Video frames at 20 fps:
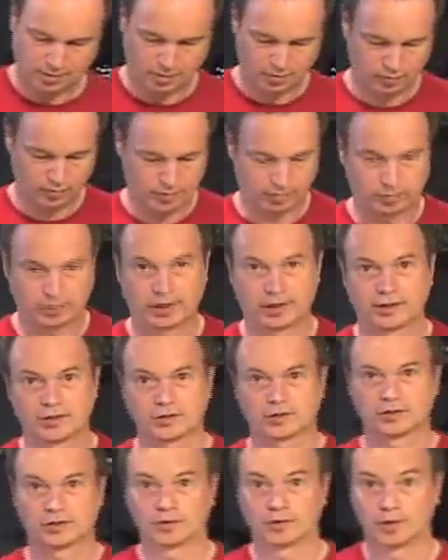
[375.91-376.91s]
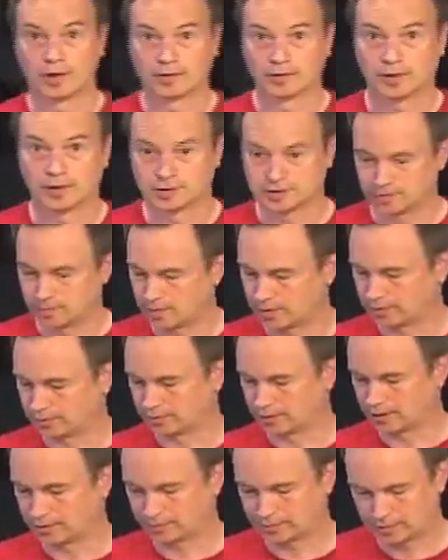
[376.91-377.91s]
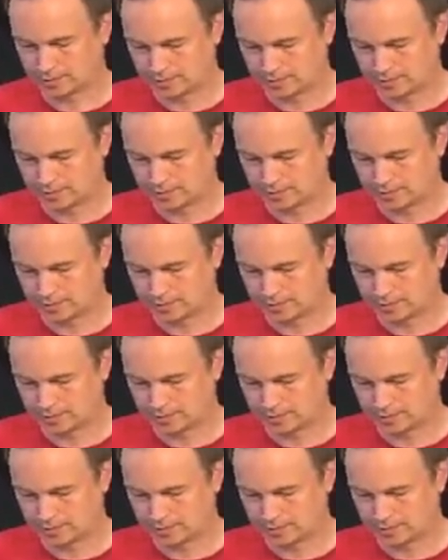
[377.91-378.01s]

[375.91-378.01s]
replenish so that you have lots of mother left.